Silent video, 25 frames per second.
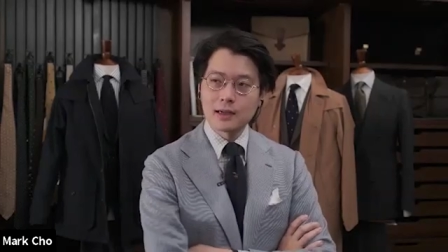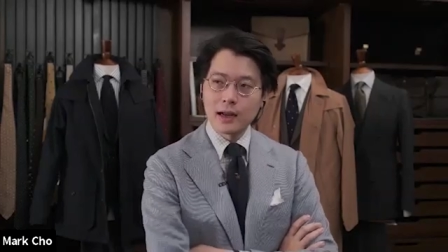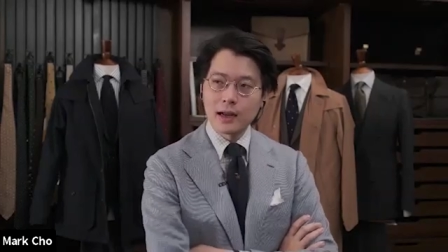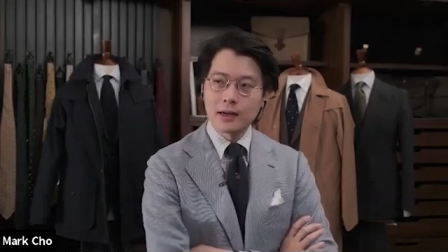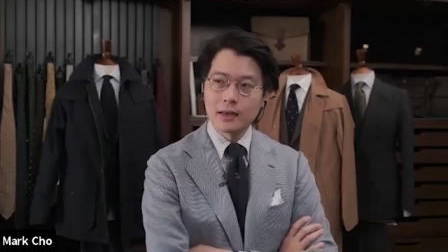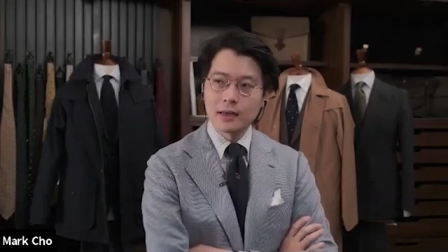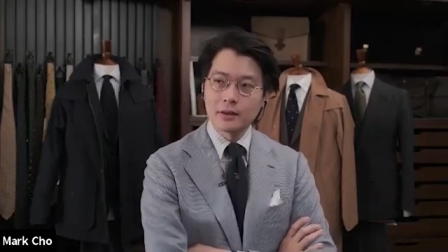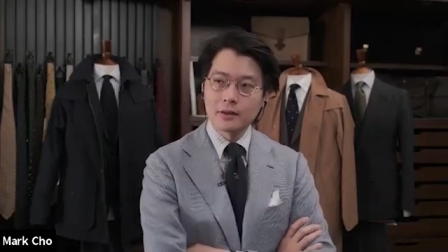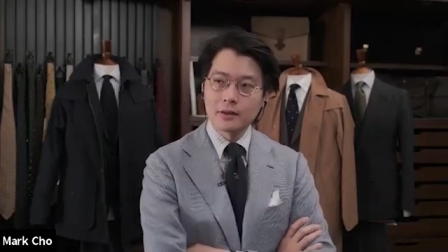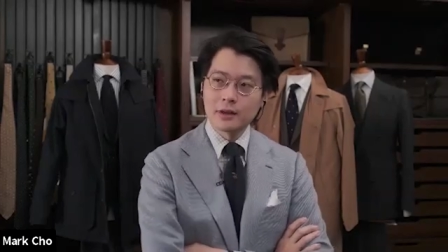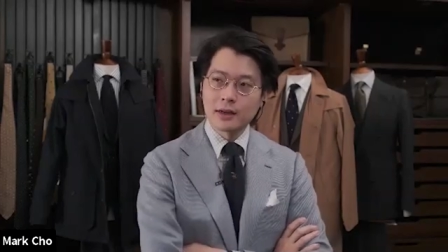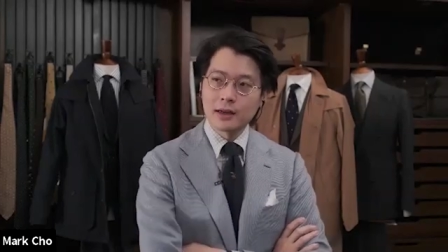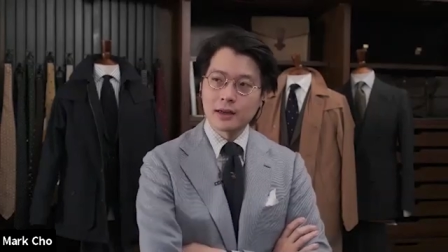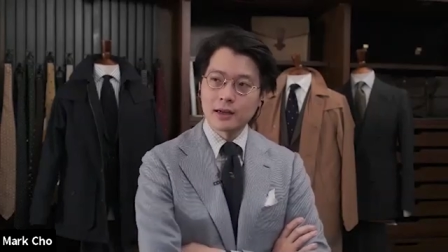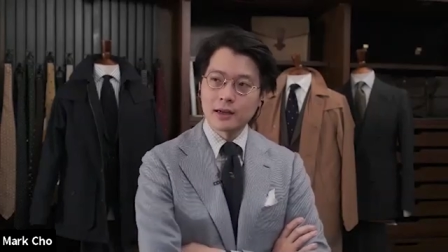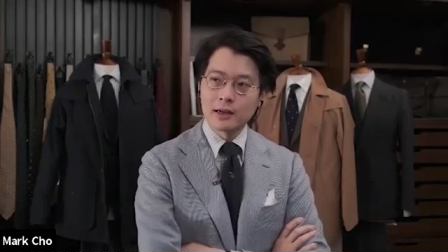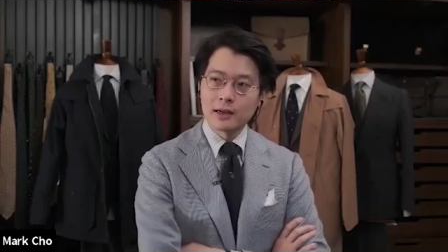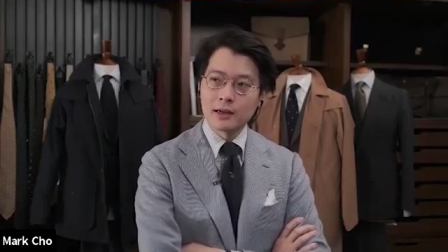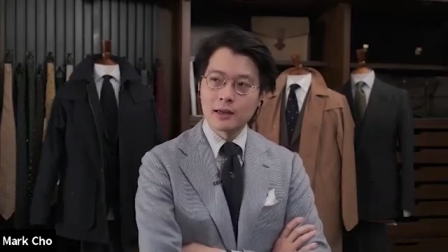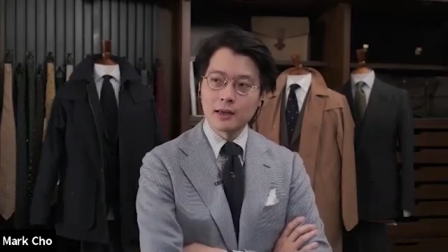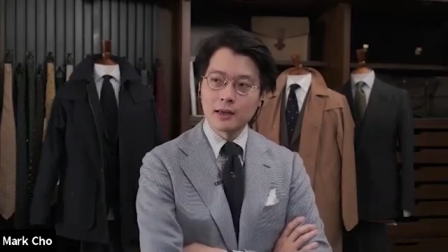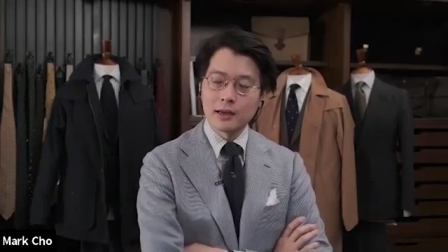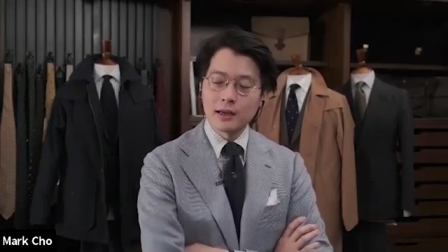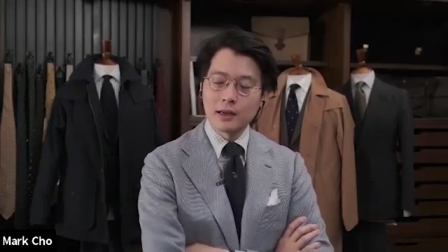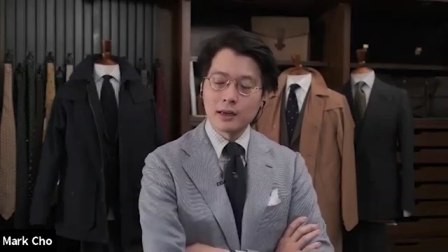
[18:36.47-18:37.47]
anything
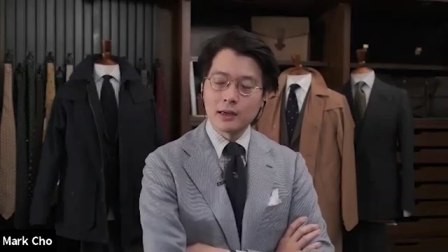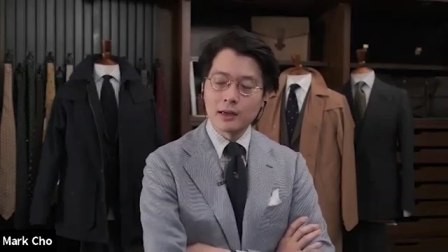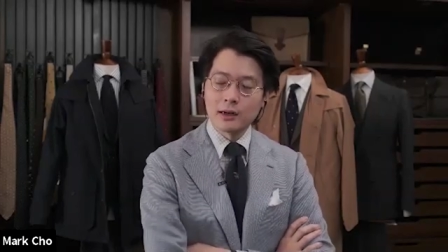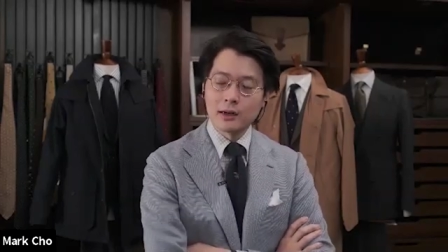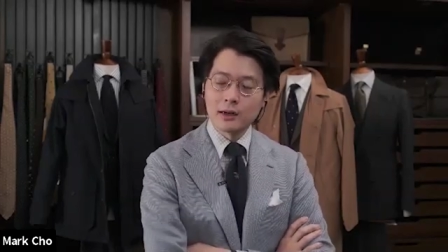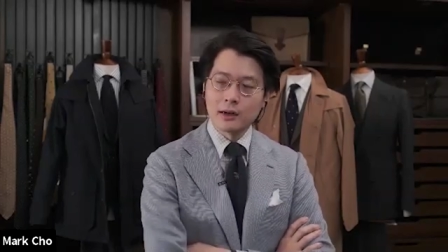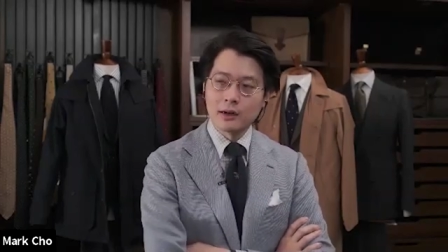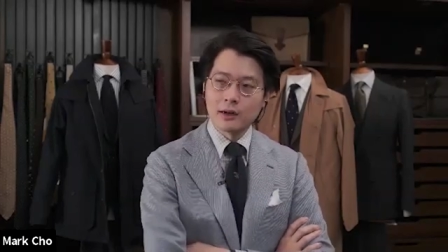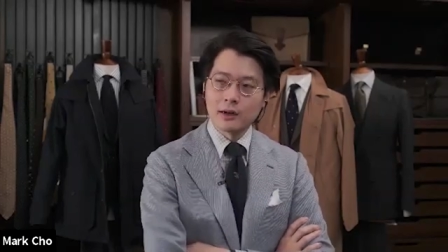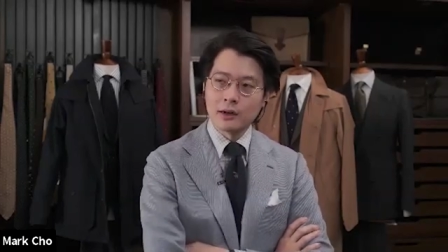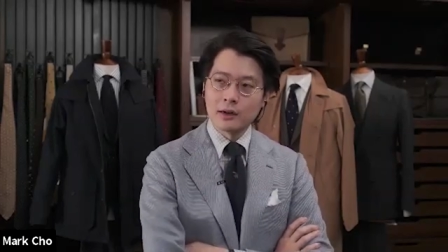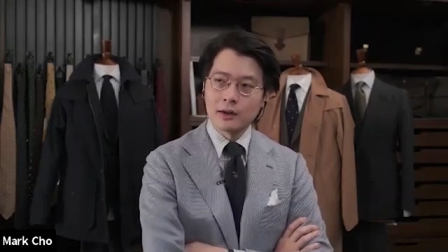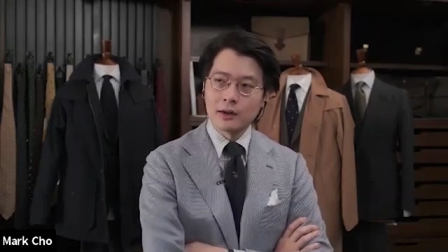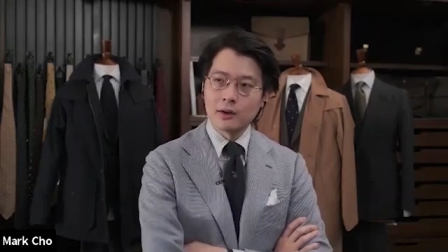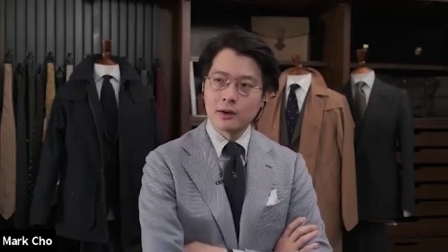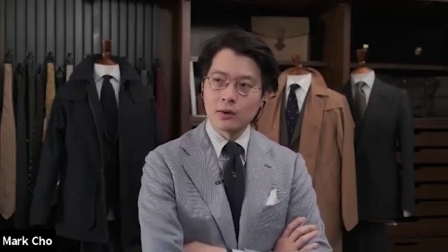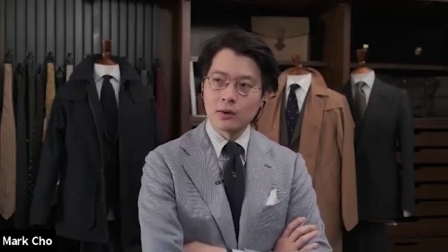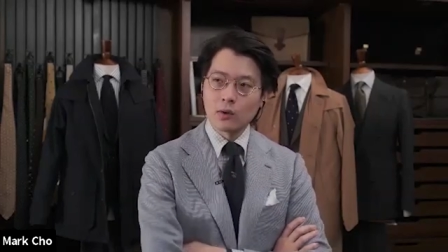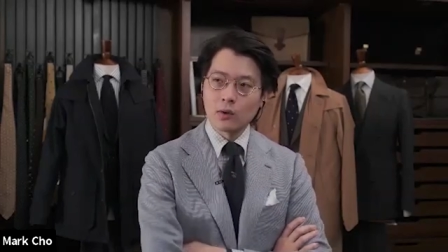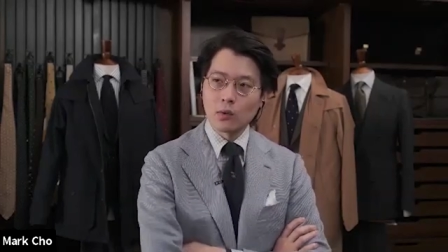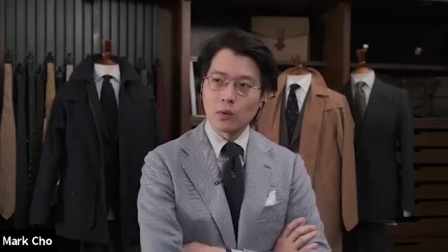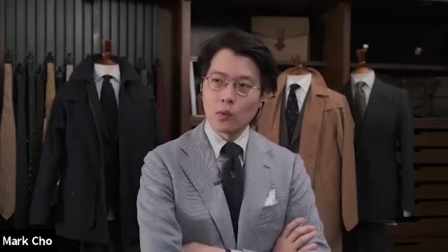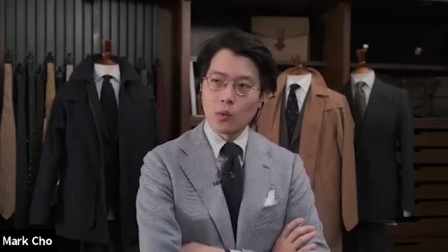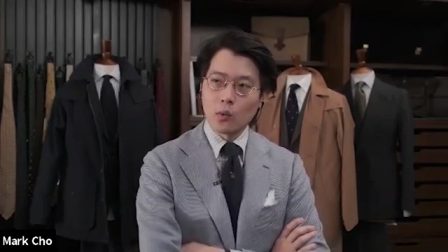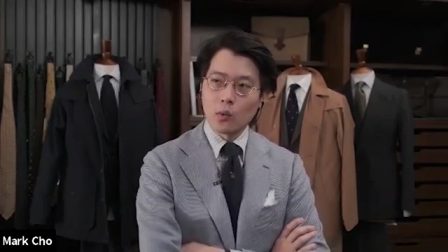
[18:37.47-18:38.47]
in
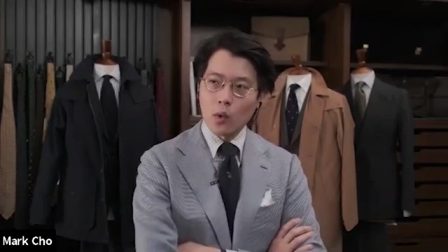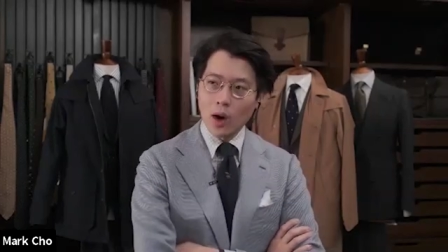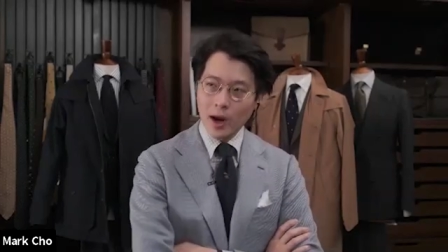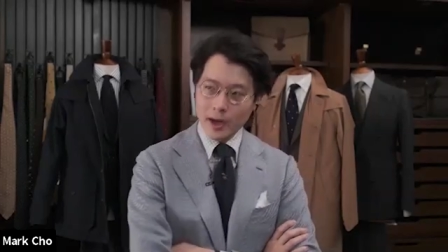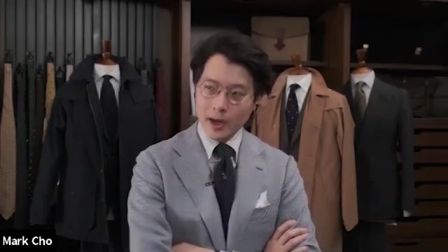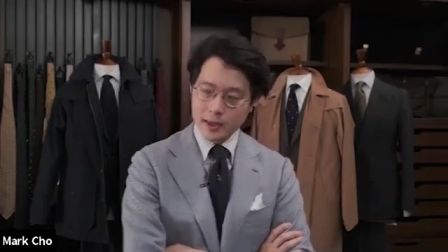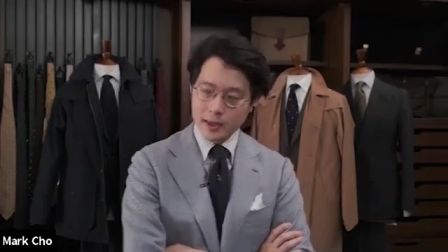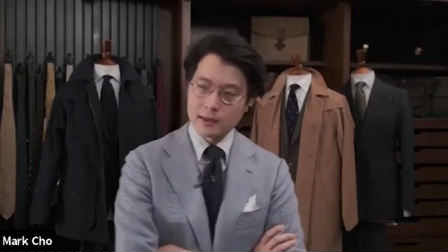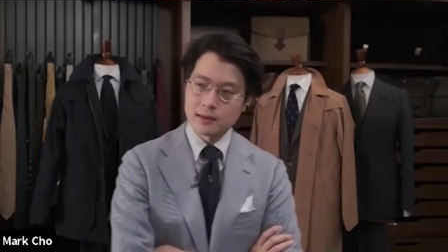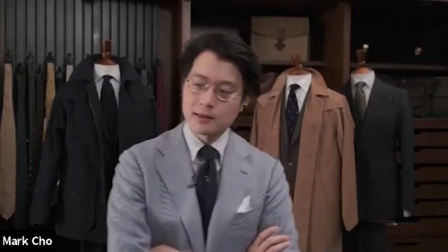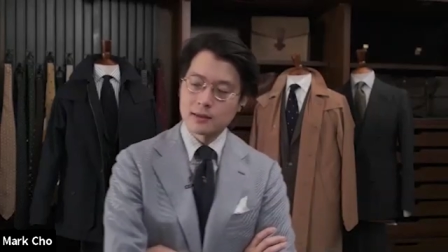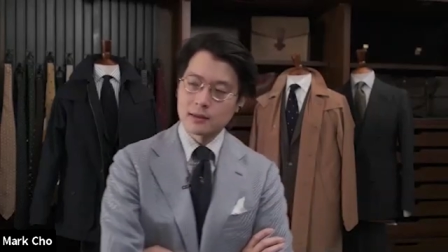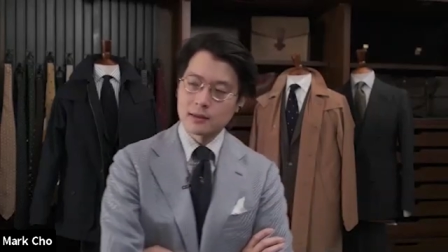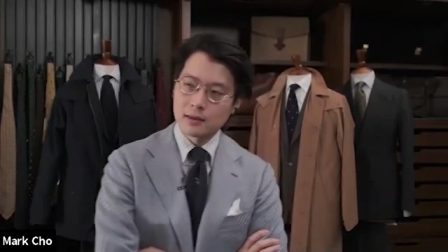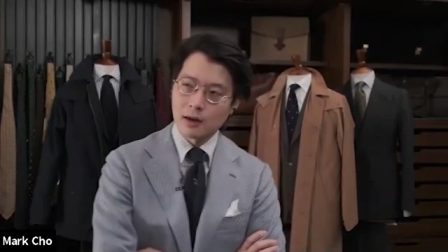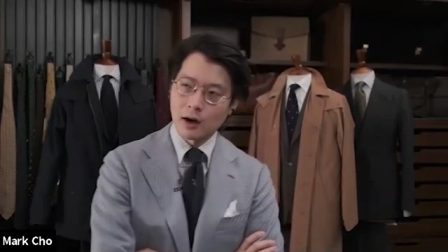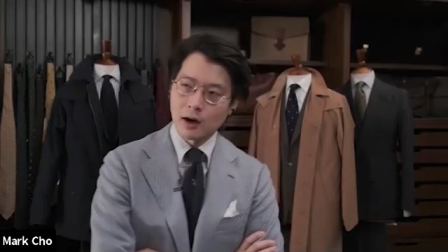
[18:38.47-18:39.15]
white.